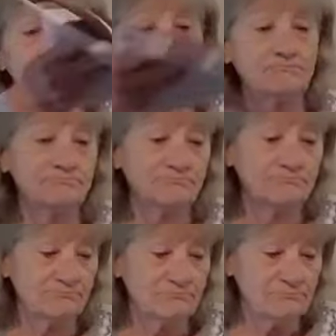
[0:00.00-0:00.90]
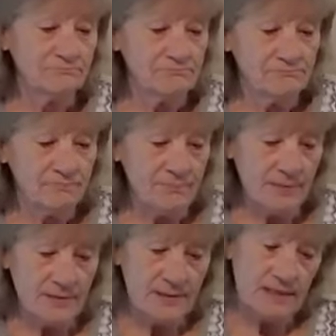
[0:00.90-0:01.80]

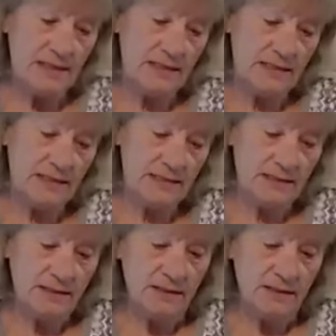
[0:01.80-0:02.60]
[no speech]